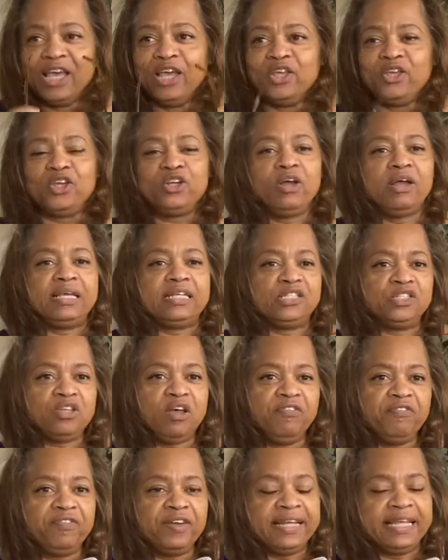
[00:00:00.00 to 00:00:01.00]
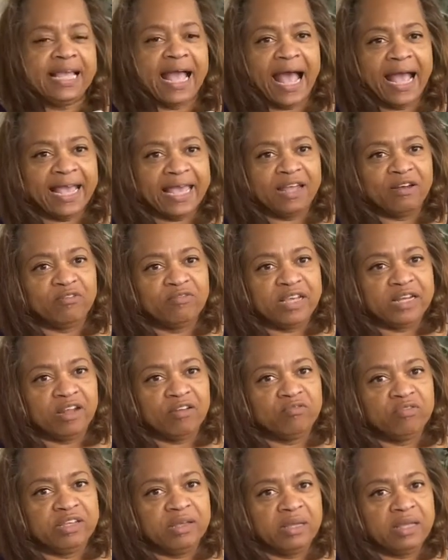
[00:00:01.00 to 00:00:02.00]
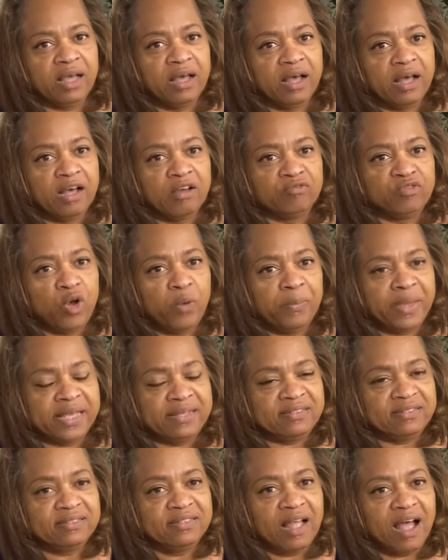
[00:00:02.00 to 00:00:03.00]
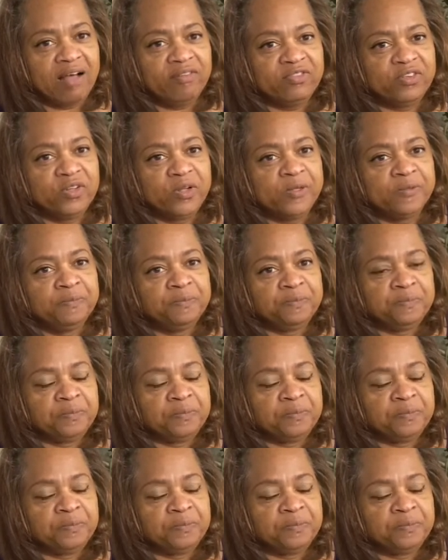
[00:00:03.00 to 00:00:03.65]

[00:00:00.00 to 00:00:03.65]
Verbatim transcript: You know, it's so funny. I can read a, re uh, a romance novel,